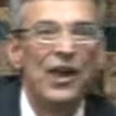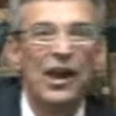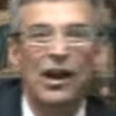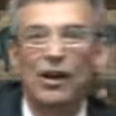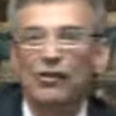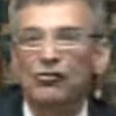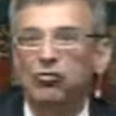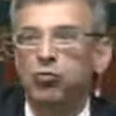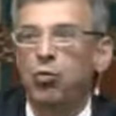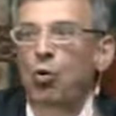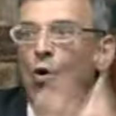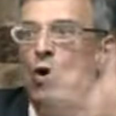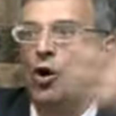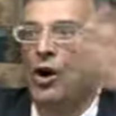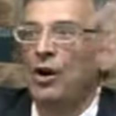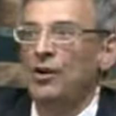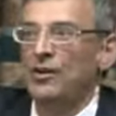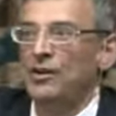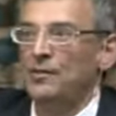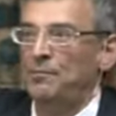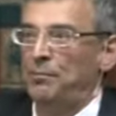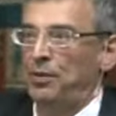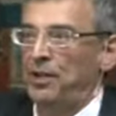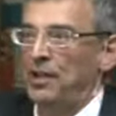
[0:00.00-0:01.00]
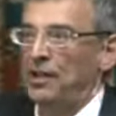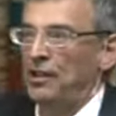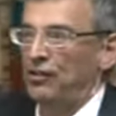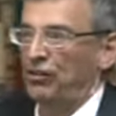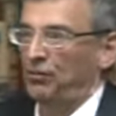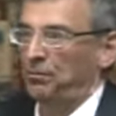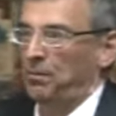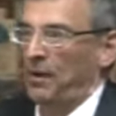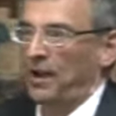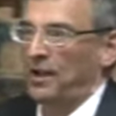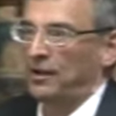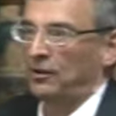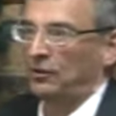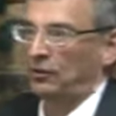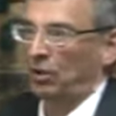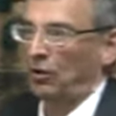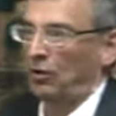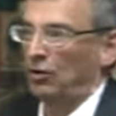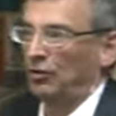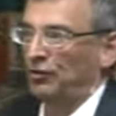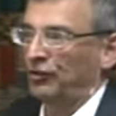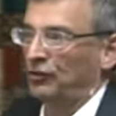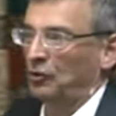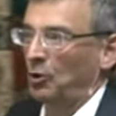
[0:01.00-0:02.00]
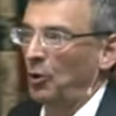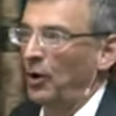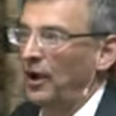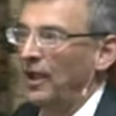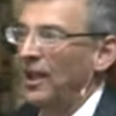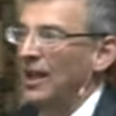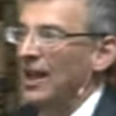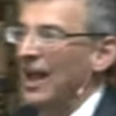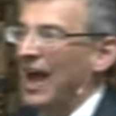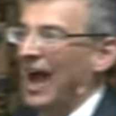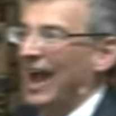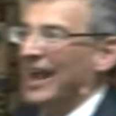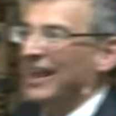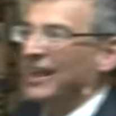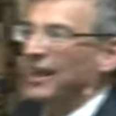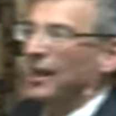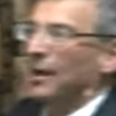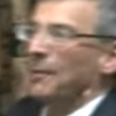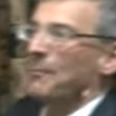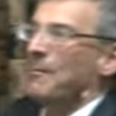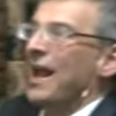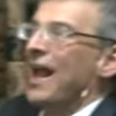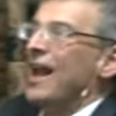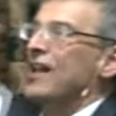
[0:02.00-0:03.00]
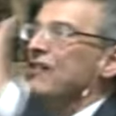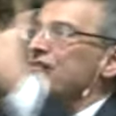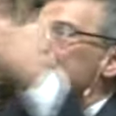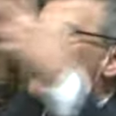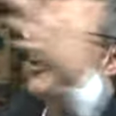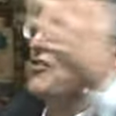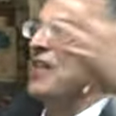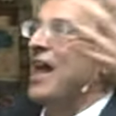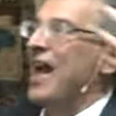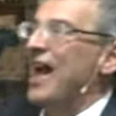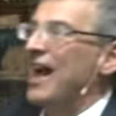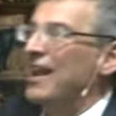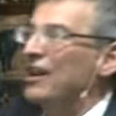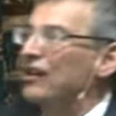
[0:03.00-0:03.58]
there's War and Peace by Tolstoy. I can imagine